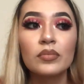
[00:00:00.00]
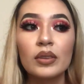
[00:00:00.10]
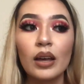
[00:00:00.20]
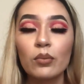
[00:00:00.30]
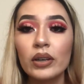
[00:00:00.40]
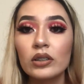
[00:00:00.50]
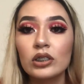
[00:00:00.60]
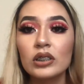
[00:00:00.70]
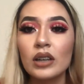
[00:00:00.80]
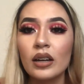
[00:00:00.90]
That way you're
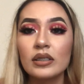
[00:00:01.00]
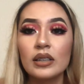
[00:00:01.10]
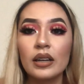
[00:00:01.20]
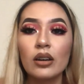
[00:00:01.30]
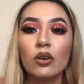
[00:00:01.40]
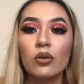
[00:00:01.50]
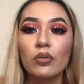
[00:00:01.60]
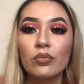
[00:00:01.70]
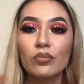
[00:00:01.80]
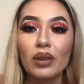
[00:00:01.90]
just not sitting
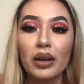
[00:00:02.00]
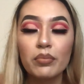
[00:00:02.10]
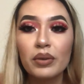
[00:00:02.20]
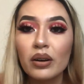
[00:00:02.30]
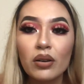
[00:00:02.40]
home like being all